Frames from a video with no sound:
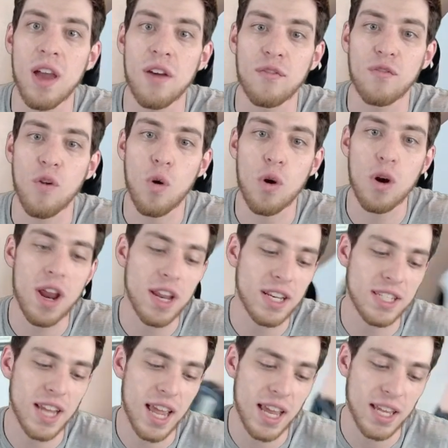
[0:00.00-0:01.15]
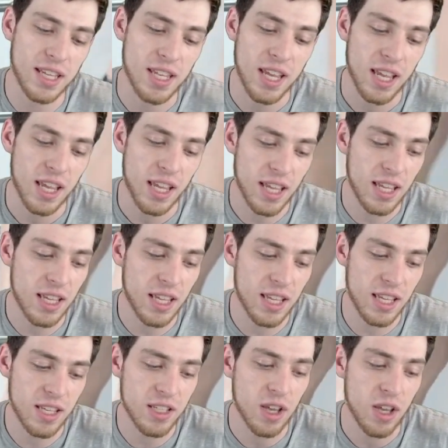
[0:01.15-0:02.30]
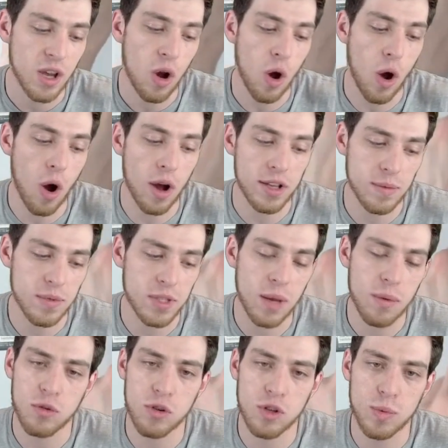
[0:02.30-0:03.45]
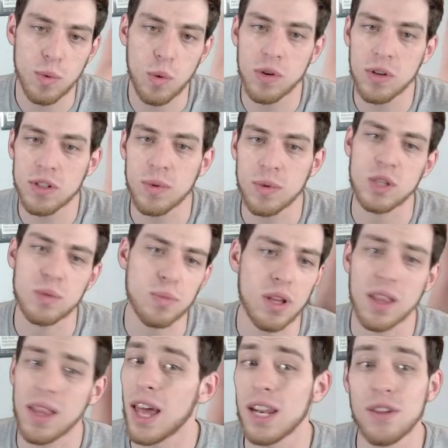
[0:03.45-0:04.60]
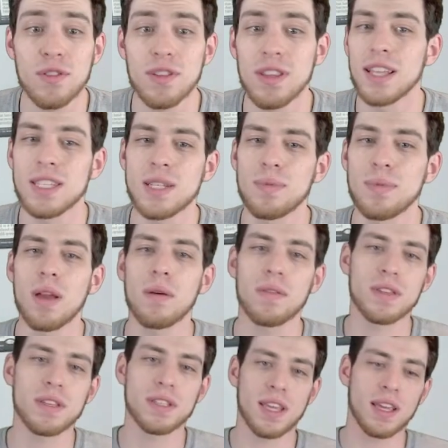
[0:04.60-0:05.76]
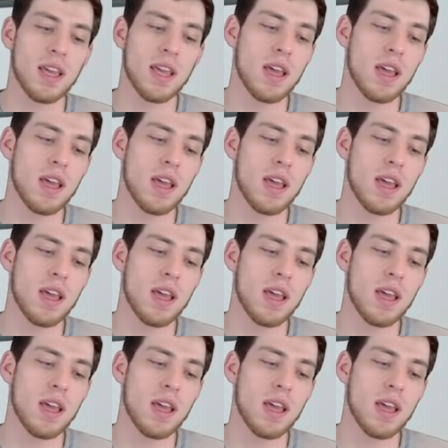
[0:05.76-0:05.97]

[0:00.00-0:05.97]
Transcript: for days. It is awesome. Same with Crucible Worlds. We can put a lot of different lands into play with this thing.